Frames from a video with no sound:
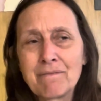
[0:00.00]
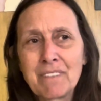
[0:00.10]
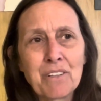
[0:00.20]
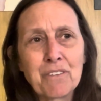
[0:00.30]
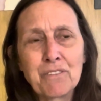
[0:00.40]

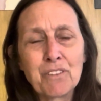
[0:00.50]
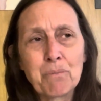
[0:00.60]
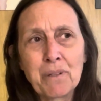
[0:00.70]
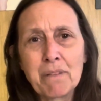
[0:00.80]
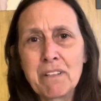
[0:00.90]
interview
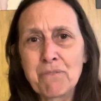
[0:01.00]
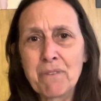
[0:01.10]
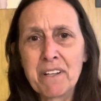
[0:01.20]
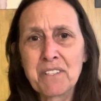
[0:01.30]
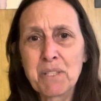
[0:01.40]
pretty much
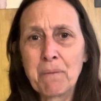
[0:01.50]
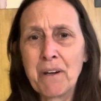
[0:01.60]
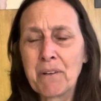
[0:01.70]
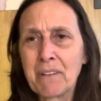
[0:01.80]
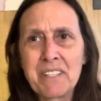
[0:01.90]
right on the
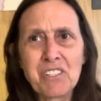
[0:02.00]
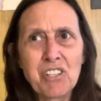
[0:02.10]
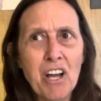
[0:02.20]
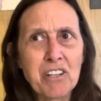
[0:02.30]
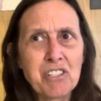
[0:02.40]
spot, or at least
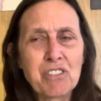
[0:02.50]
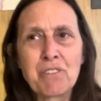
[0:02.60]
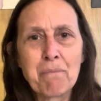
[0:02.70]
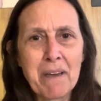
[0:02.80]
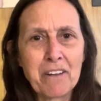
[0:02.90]
talk to
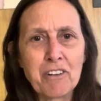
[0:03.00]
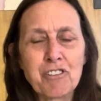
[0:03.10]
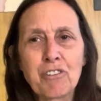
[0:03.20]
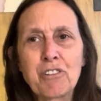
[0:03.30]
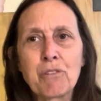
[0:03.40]
the
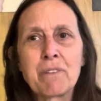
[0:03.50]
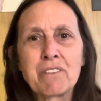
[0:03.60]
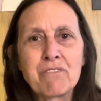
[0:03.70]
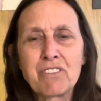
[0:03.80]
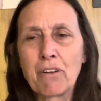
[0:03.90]
manager who would,
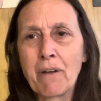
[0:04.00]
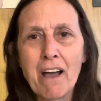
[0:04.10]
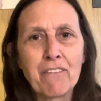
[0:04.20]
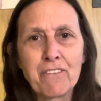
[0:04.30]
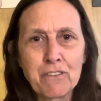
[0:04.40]

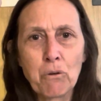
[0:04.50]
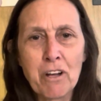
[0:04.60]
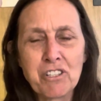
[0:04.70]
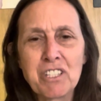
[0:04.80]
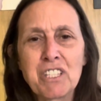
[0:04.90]
have a few
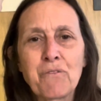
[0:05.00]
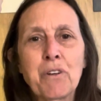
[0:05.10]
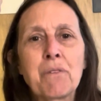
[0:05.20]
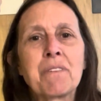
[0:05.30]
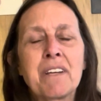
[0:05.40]
questions for
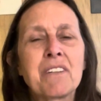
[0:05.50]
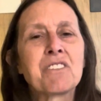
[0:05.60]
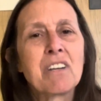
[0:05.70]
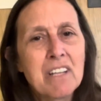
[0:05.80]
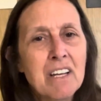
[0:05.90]
you, and
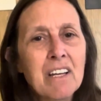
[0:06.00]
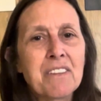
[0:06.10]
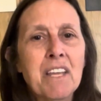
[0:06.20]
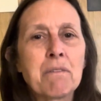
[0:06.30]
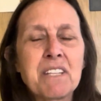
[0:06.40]
then
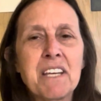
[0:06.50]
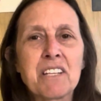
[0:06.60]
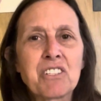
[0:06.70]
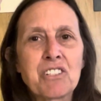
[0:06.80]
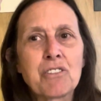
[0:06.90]
they would take
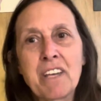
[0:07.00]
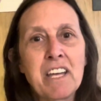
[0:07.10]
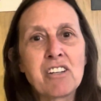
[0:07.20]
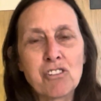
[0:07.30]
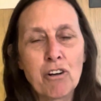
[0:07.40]
it to the
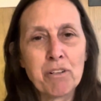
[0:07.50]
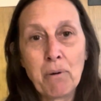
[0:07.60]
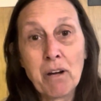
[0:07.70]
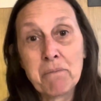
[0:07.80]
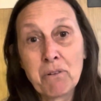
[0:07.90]
HR
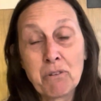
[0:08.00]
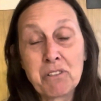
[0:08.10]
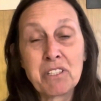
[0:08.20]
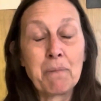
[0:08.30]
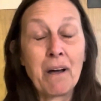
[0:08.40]
department or
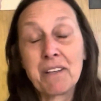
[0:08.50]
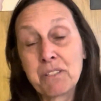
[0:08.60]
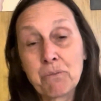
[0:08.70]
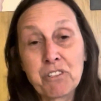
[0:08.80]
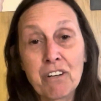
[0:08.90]
to the boss,
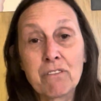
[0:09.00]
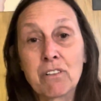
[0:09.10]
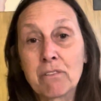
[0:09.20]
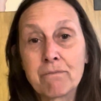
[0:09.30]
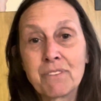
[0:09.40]

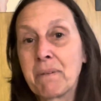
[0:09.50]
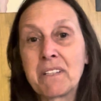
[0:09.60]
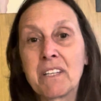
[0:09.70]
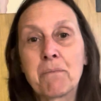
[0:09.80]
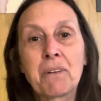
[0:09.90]
whichever, depending
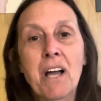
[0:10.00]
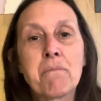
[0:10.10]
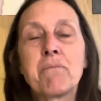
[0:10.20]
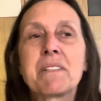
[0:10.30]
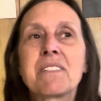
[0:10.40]
on the type
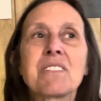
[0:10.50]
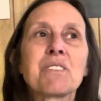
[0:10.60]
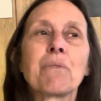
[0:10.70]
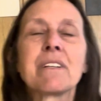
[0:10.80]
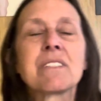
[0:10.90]
of business it
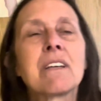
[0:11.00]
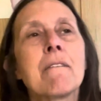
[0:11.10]
was.